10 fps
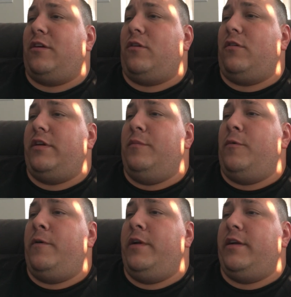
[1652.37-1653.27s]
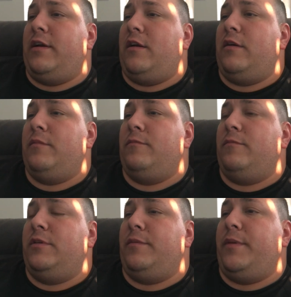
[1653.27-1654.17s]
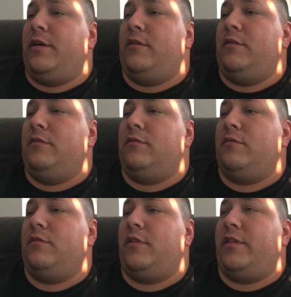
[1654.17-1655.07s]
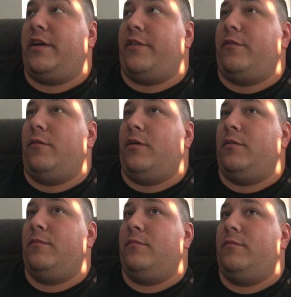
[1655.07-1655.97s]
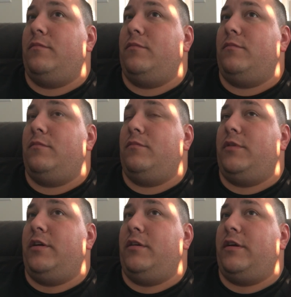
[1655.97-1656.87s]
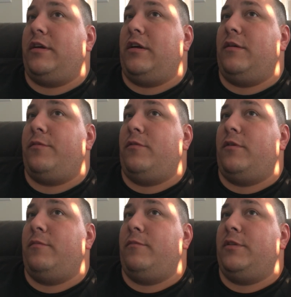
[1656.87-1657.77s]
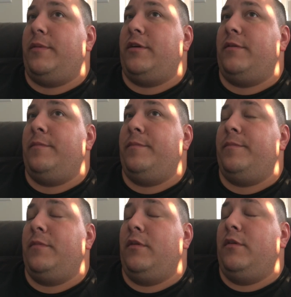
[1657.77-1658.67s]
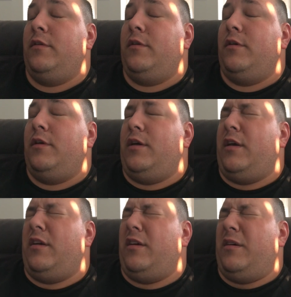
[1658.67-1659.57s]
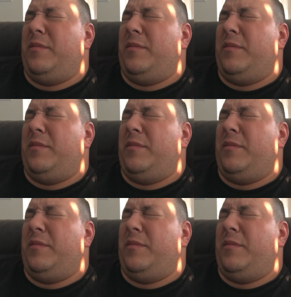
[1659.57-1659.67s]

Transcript: early in the morning, got up, went to bed. I think I threw up. Yeah, I got up, threw up, went to bed, and